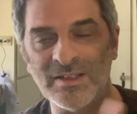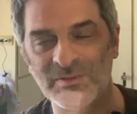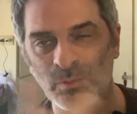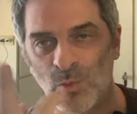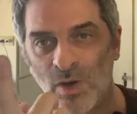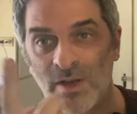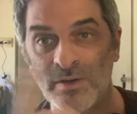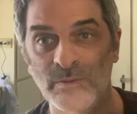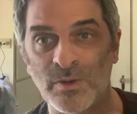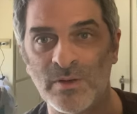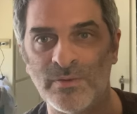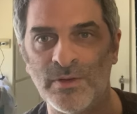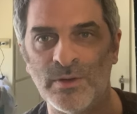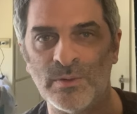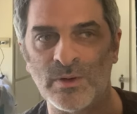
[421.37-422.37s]
least one
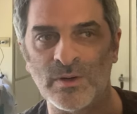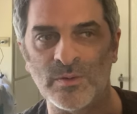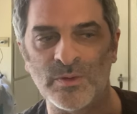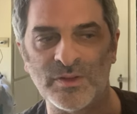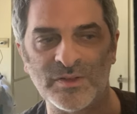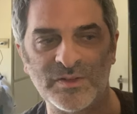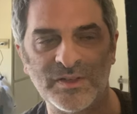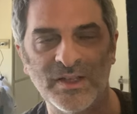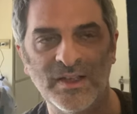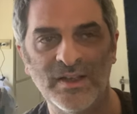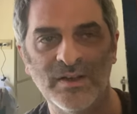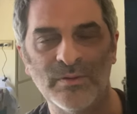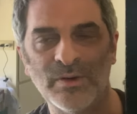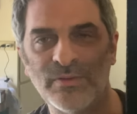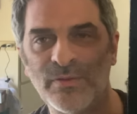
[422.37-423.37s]
reviewer, was
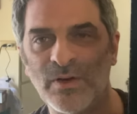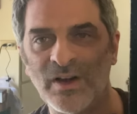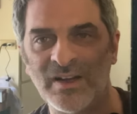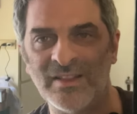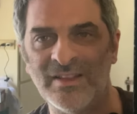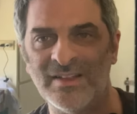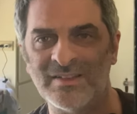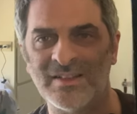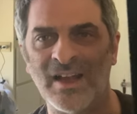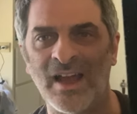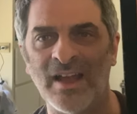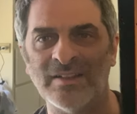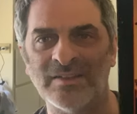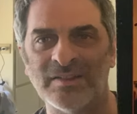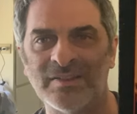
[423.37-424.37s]
referring to these
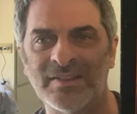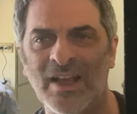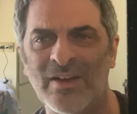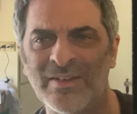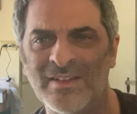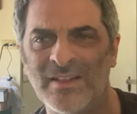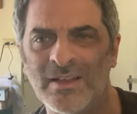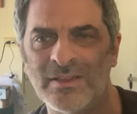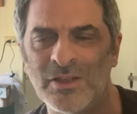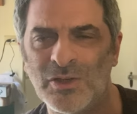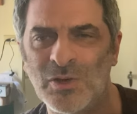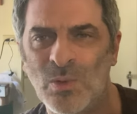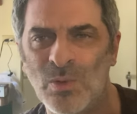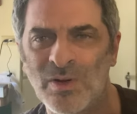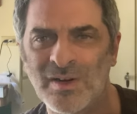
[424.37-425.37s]
guys as sounding like the
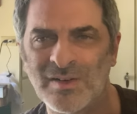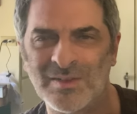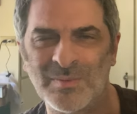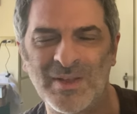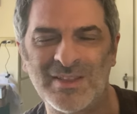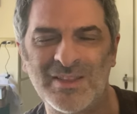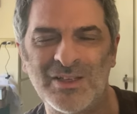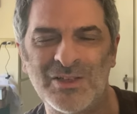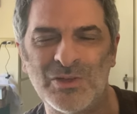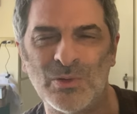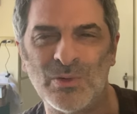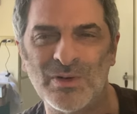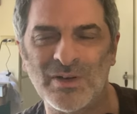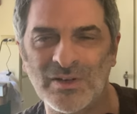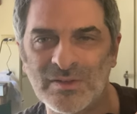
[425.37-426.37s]
Doors. I'm like, the
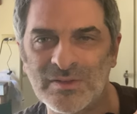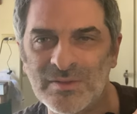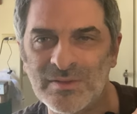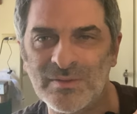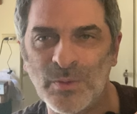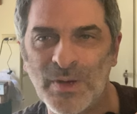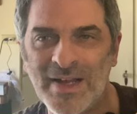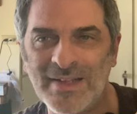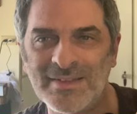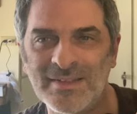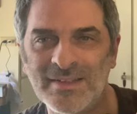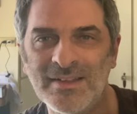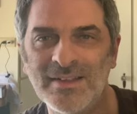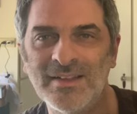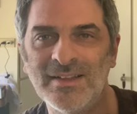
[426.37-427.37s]
Doors? What?
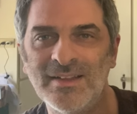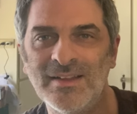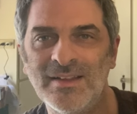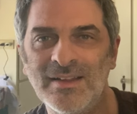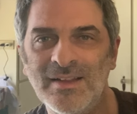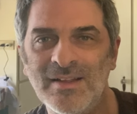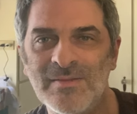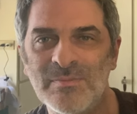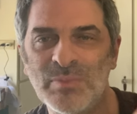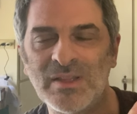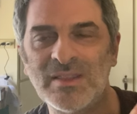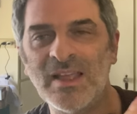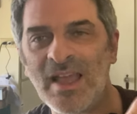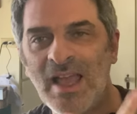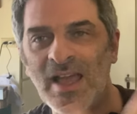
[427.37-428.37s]

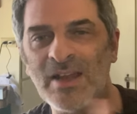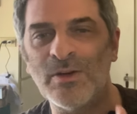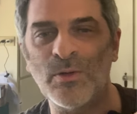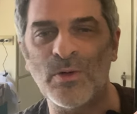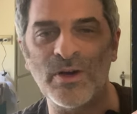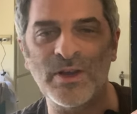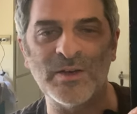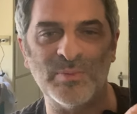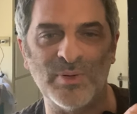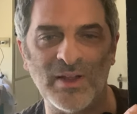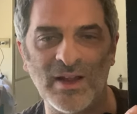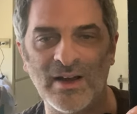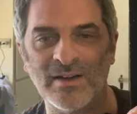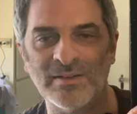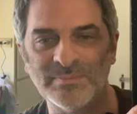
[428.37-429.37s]
But they had an organ
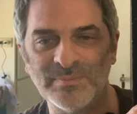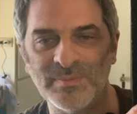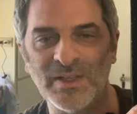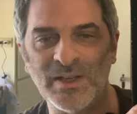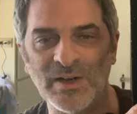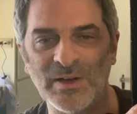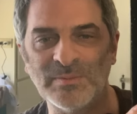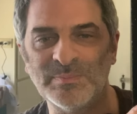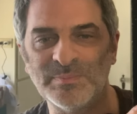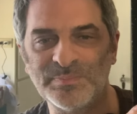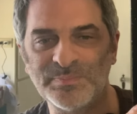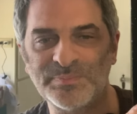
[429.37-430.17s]
player, you know.